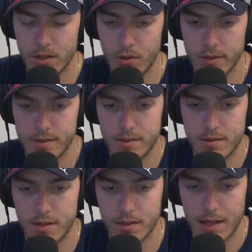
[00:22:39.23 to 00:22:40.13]

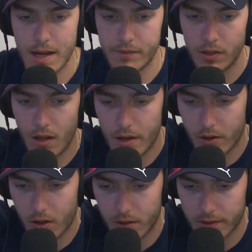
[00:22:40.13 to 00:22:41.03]
They have a lot
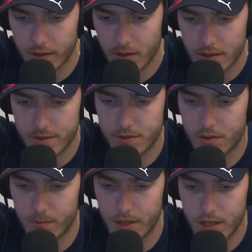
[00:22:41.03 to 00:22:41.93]
of heart and a lot of
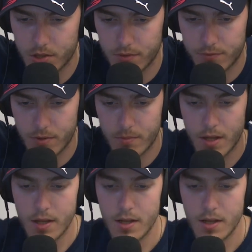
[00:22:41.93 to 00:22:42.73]
determination from